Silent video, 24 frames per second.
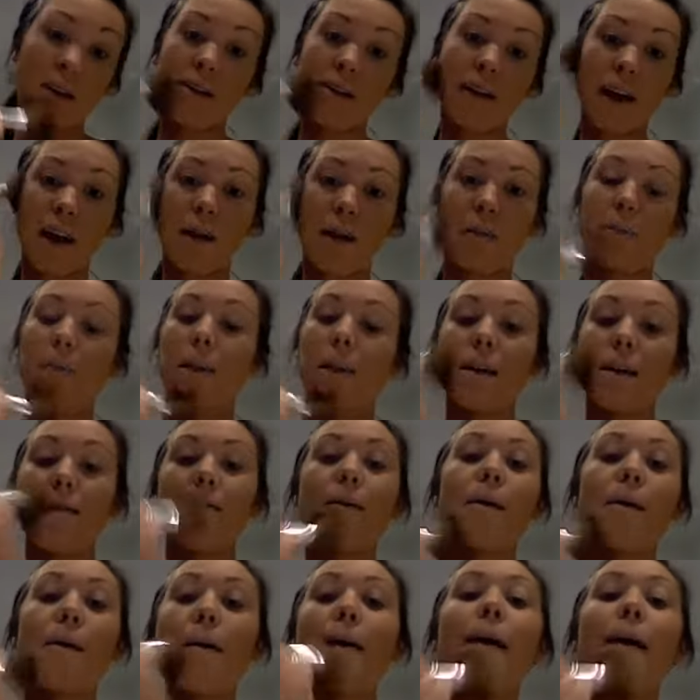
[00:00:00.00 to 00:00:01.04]
Kind of blend
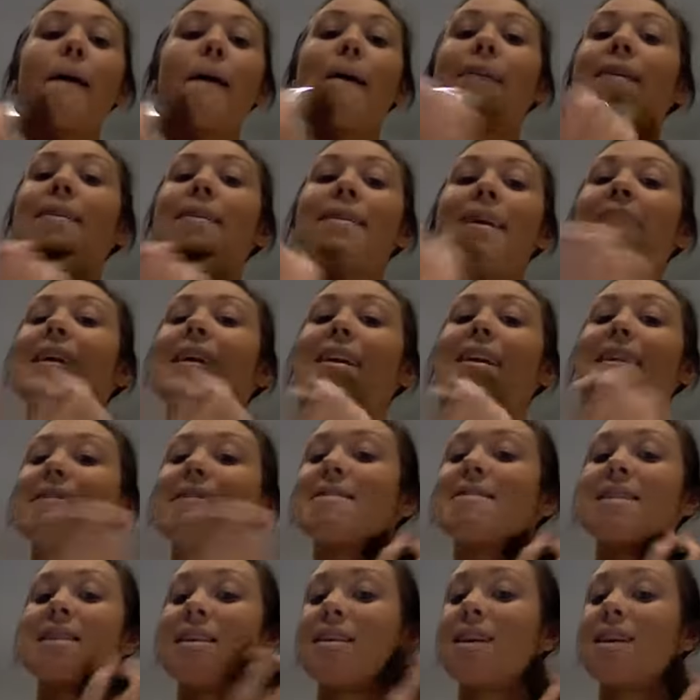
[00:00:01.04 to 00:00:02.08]
all that
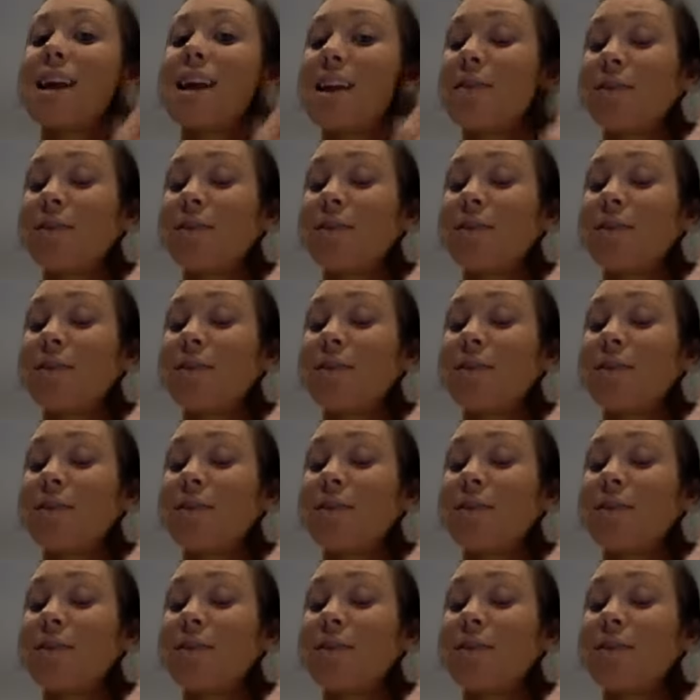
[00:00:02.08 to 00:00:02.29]
in.